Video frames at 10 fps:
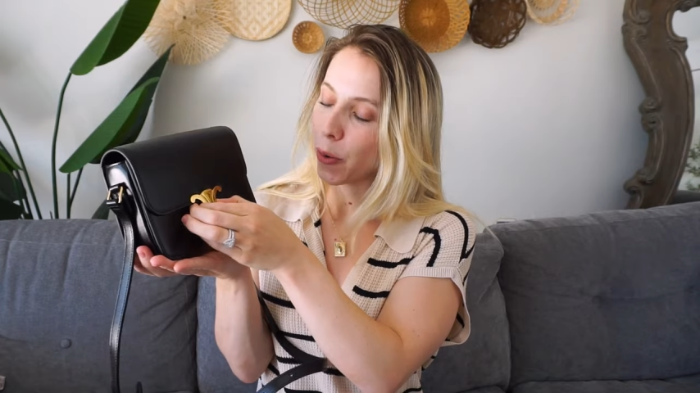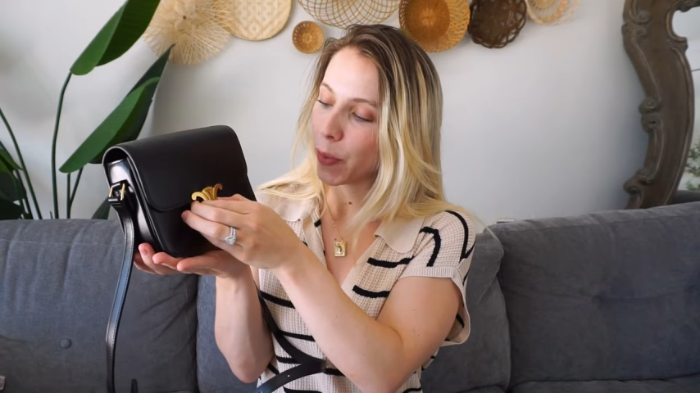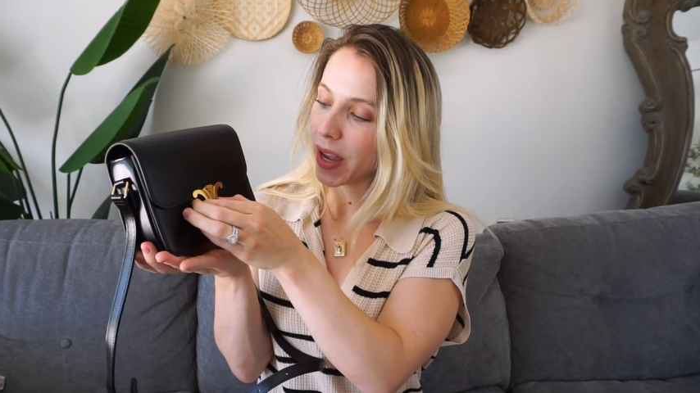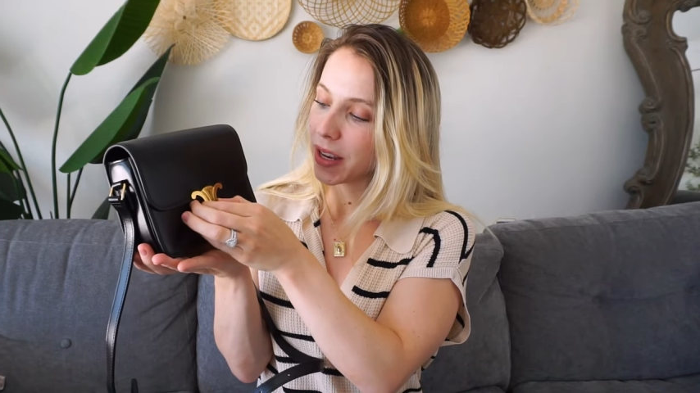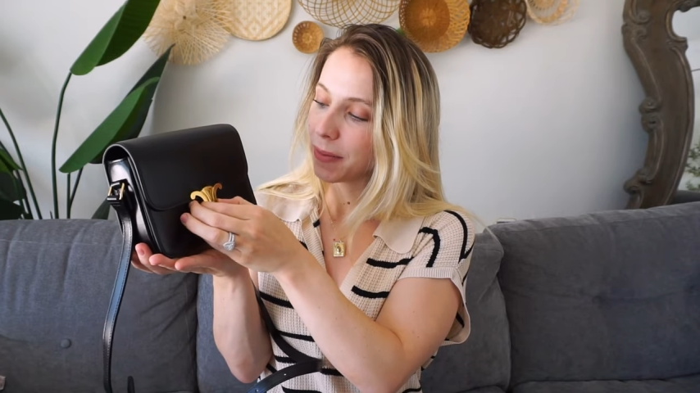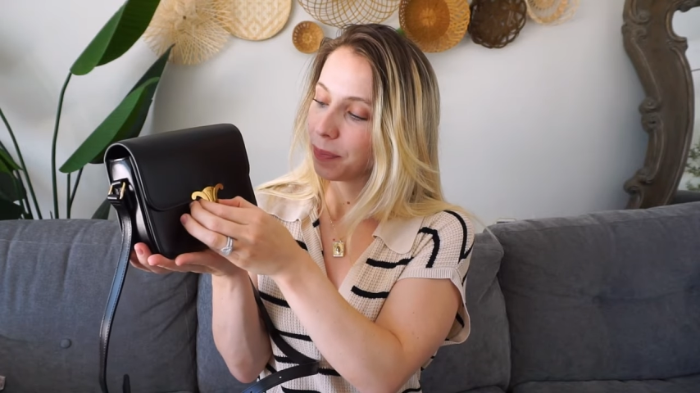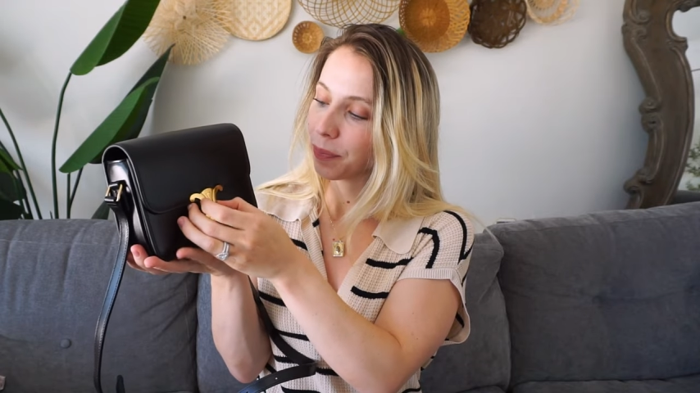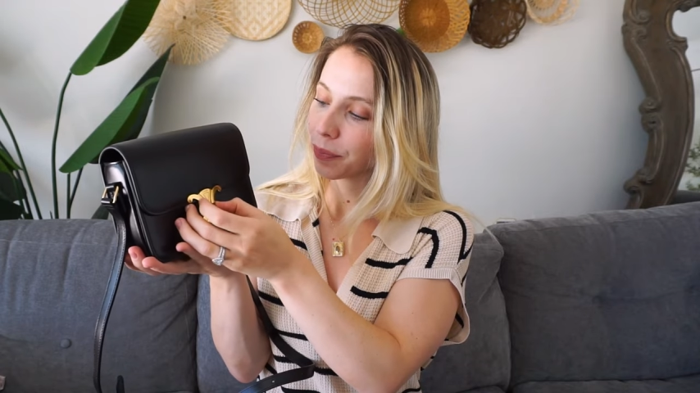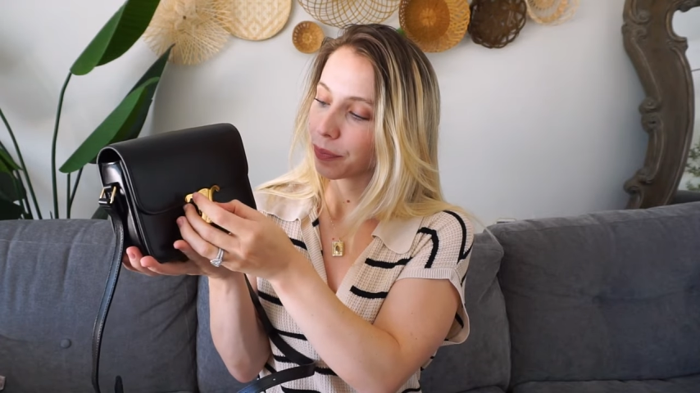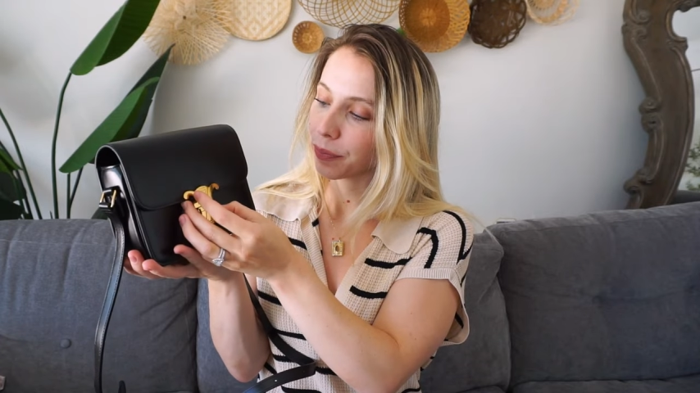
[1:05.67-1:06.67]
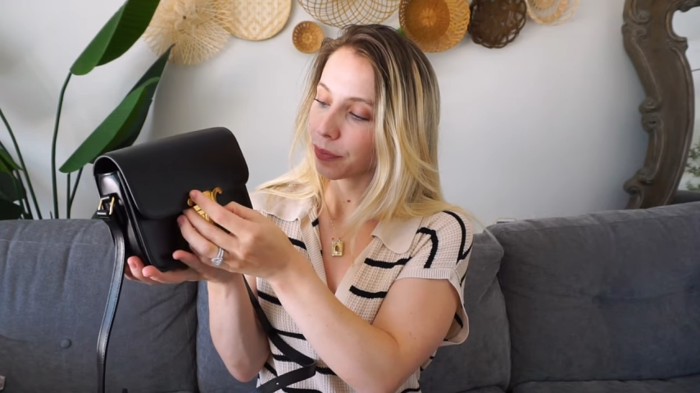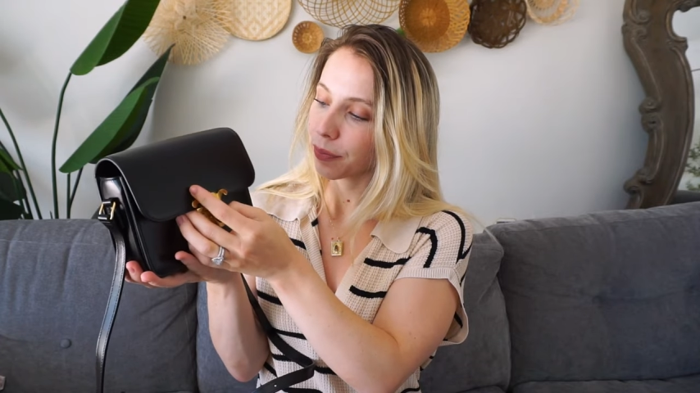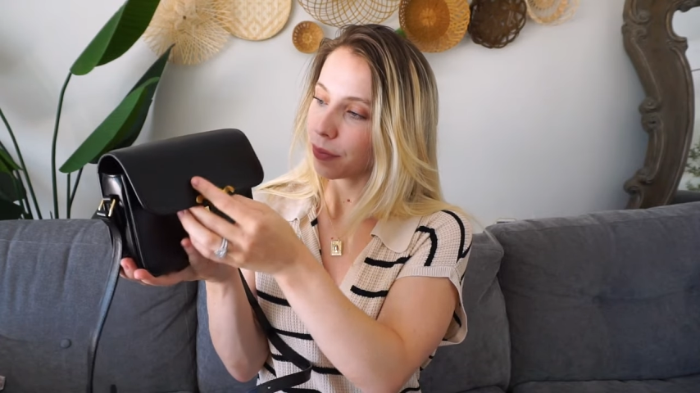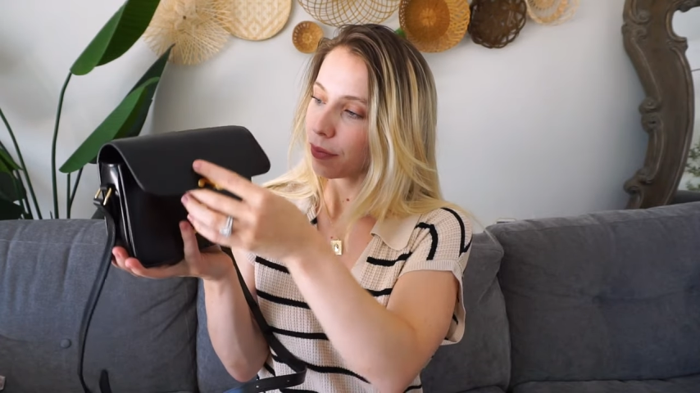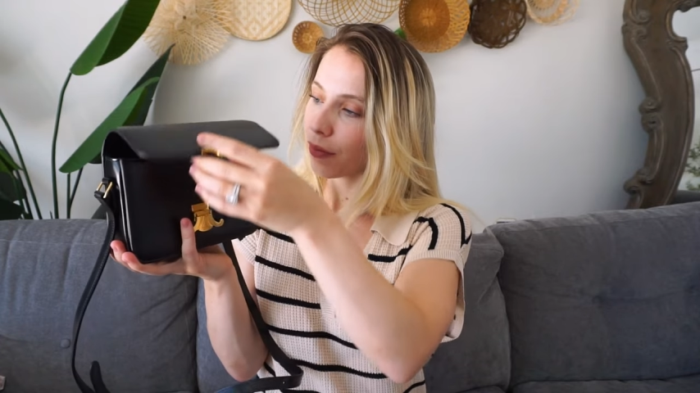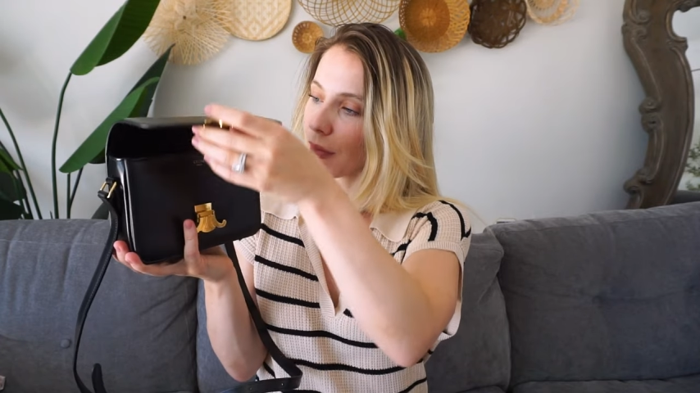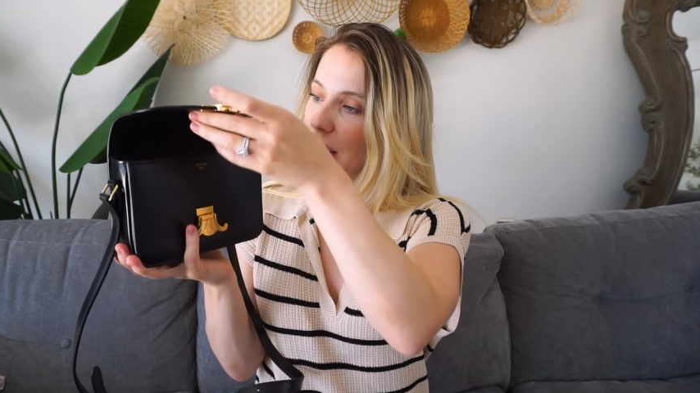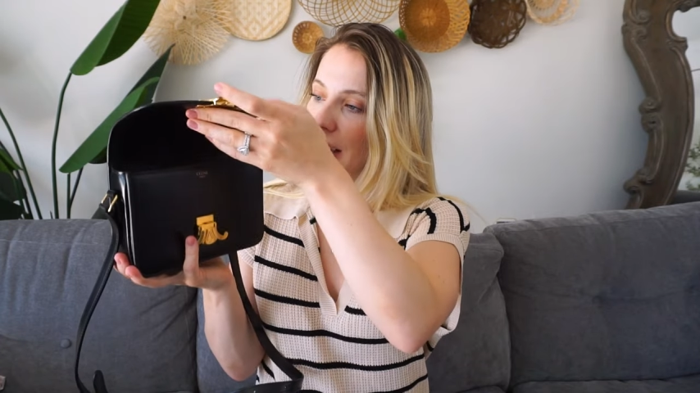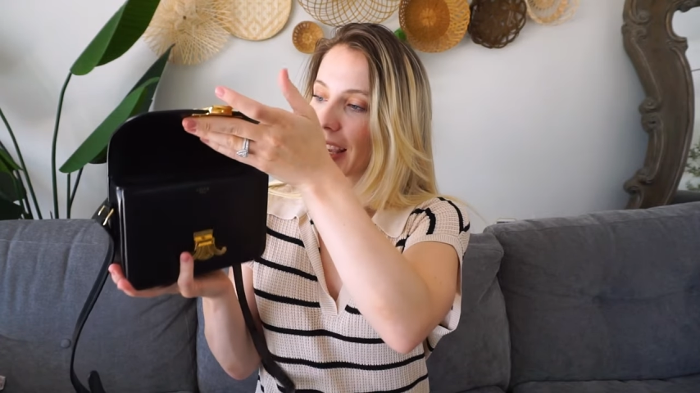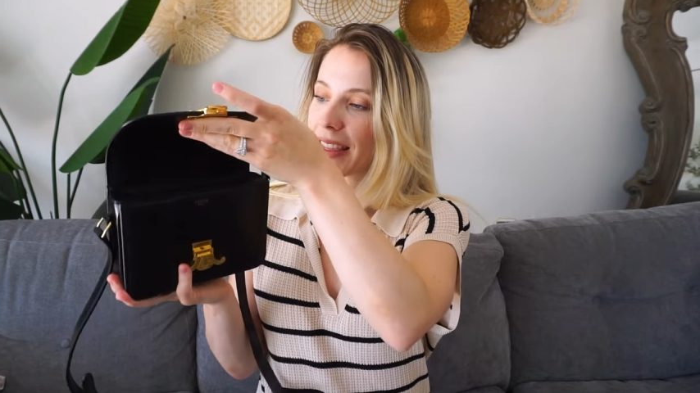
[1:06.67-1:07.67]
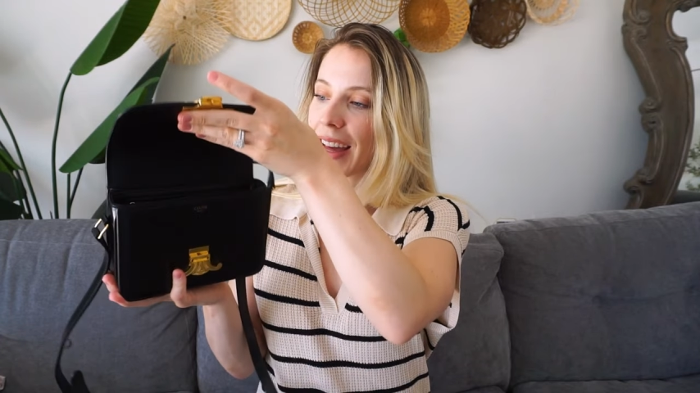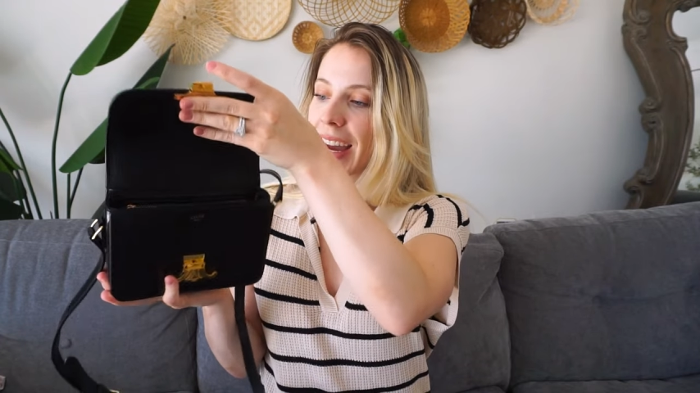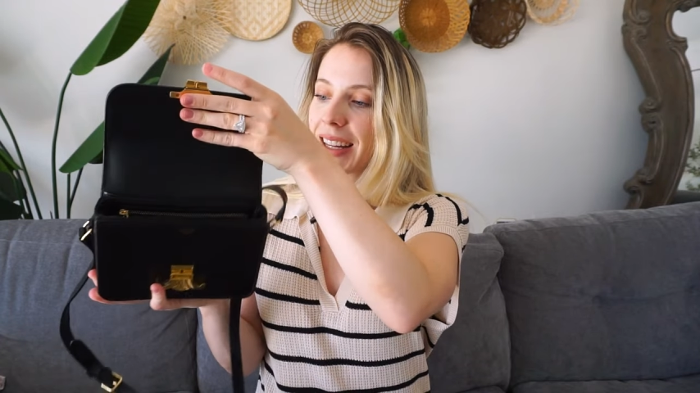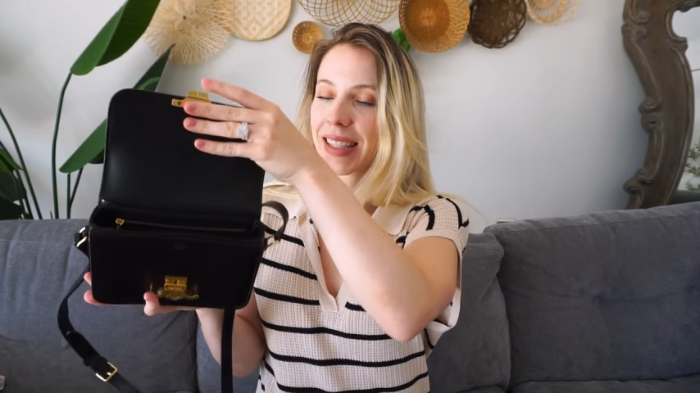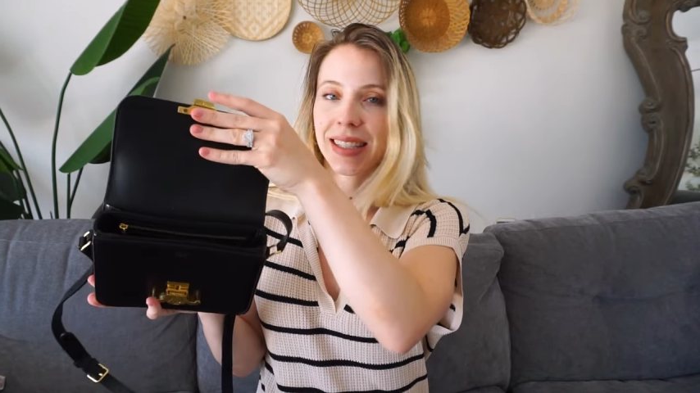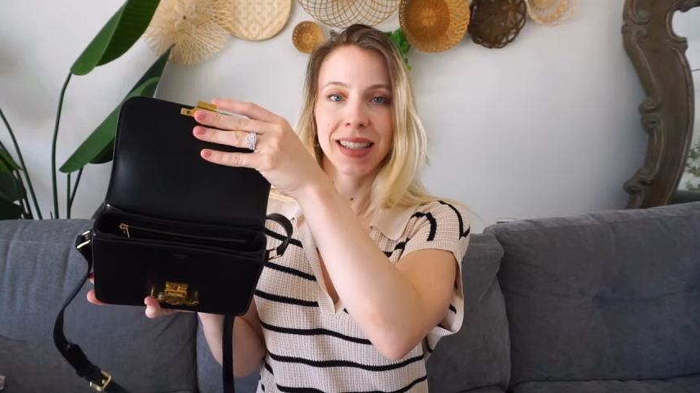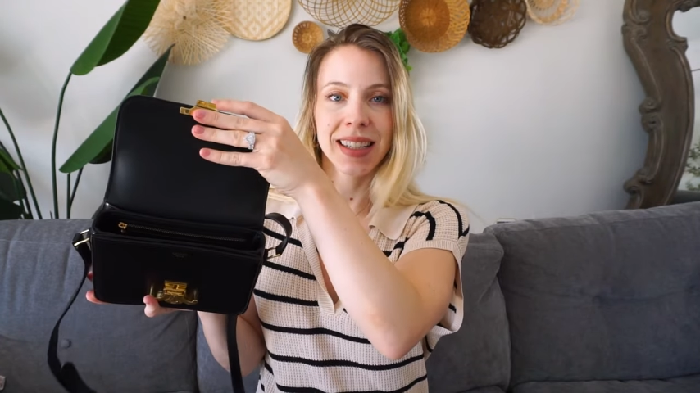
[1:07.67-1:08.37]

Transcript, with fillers: open like that.